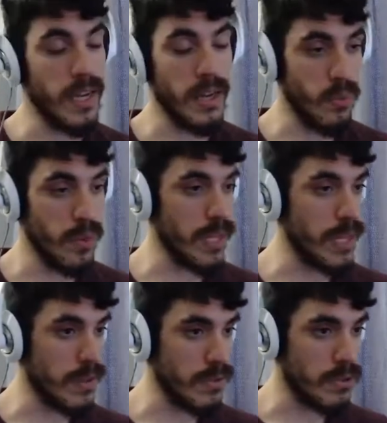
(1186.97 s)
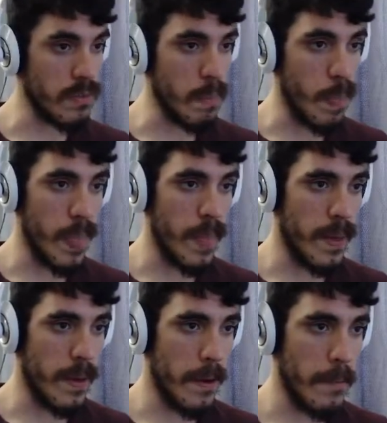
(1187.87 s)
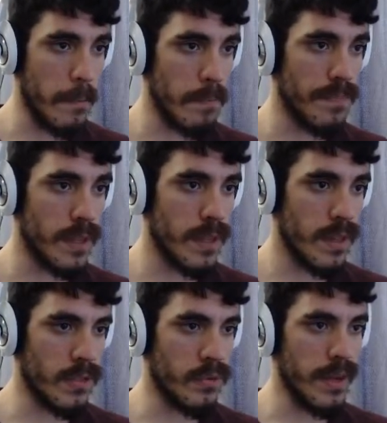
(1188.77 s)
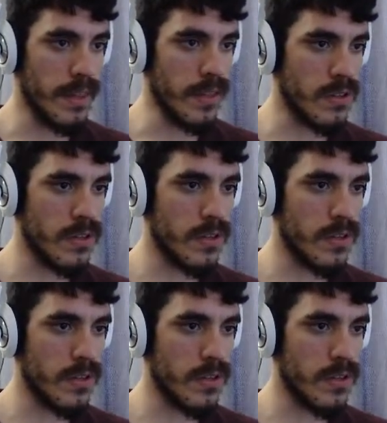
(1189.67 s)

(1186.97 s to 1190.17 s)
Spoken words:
It really is. Let's try this.